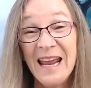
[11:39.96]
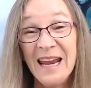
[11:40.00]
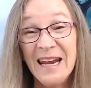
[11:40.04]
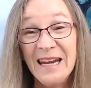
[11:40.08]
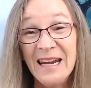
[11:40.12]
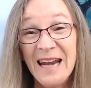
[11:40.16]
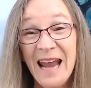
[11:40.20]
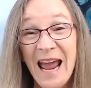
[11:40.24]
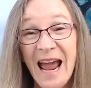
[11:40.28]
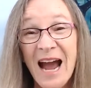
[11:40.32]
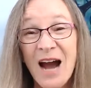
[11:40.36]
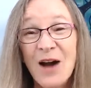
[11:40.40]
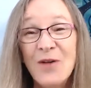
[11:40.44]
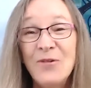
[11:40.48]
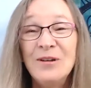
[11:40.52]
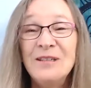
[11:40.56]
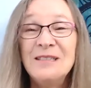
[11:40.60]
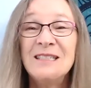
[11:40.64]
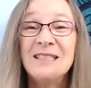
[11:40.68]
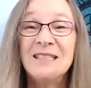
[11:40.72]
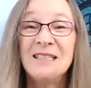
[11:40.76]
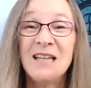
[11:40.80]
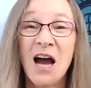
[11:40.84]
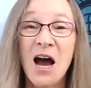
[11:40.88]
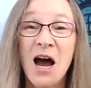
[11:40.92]
Now
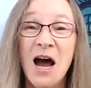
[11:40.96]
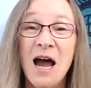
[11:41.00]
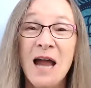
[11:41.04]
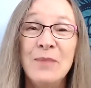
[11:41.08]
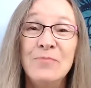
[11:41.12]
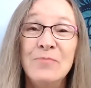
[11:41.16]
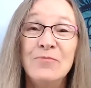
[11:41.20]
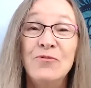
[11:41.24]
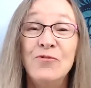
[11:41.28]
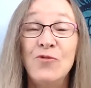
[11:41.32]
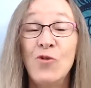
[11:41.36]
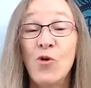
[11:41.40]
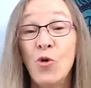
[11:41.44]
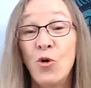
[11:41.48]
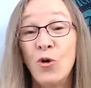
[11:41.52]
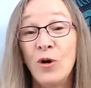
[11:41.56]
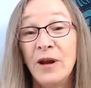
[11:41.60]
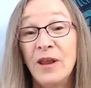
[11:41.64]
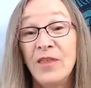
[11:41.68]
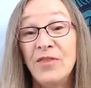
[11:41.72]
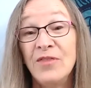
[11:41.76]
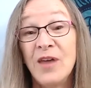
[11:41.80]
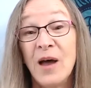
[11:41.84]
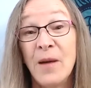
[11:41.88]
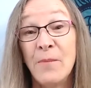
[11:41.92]
it's time
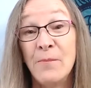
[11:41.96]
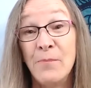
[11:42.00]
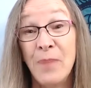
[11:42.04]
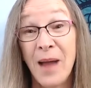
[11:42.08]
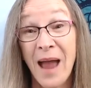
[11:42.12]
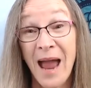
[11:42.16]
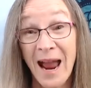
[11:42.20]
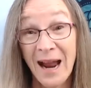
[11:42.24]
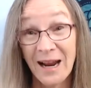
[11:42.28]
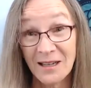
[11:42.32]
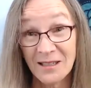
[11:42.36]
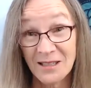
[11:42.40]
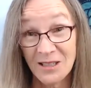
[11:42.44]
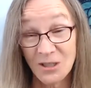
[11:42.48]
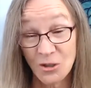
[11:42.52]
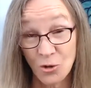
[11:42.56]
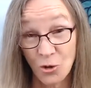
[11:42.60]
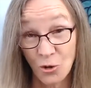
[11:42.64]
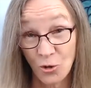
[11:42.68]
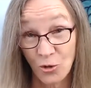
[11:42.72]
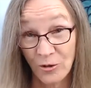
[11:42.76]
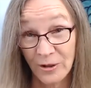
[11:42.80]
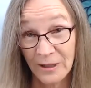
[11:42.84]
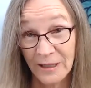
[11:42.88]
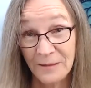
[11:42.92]
for the
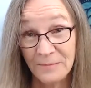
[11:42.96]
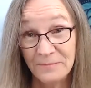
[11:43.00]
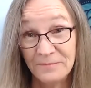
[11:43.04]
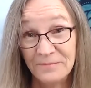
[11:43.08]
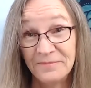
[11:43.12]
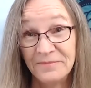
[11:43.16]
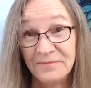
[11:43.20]
backstory.